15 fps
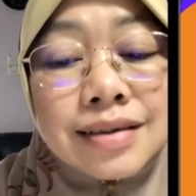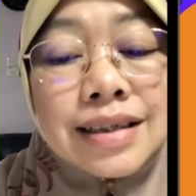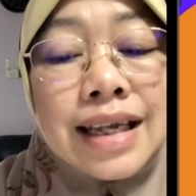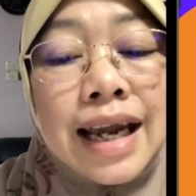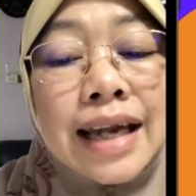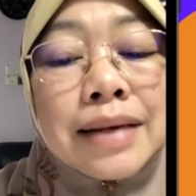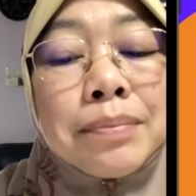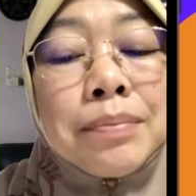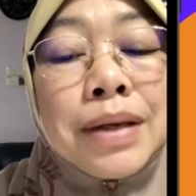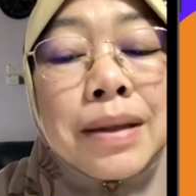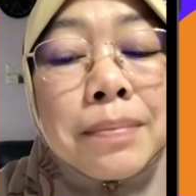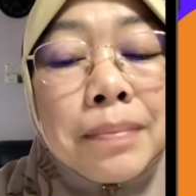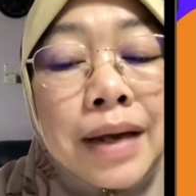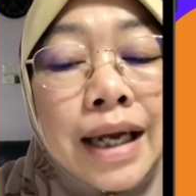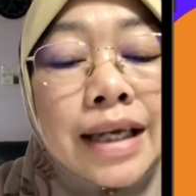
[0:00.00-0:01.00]
and be
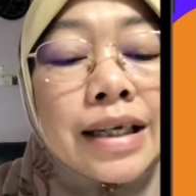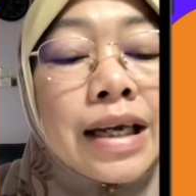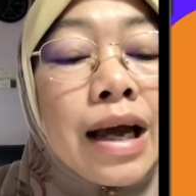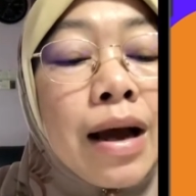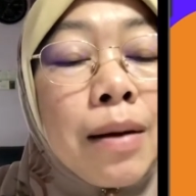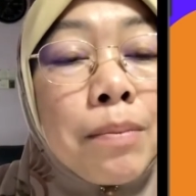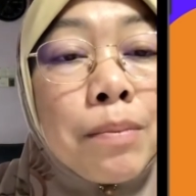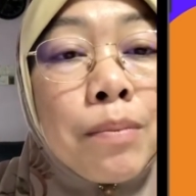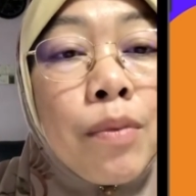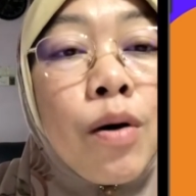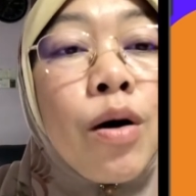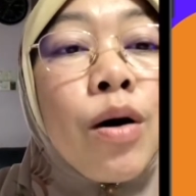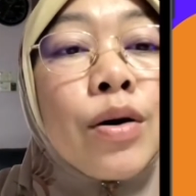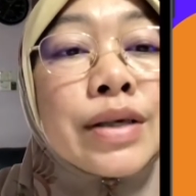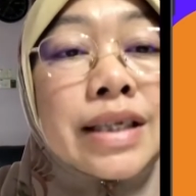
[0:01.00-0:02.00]
made
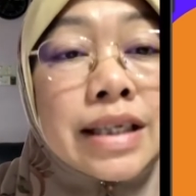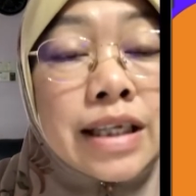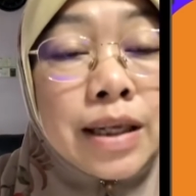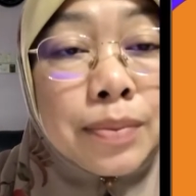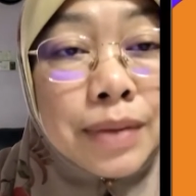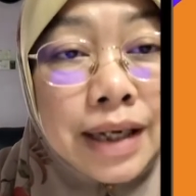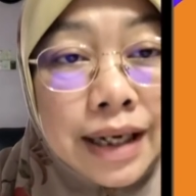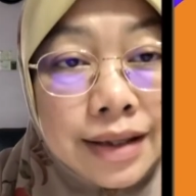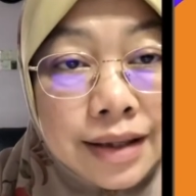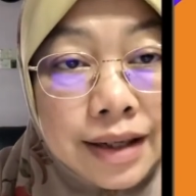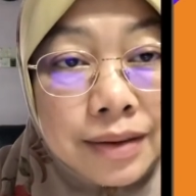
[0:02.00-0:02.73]
more stimulating.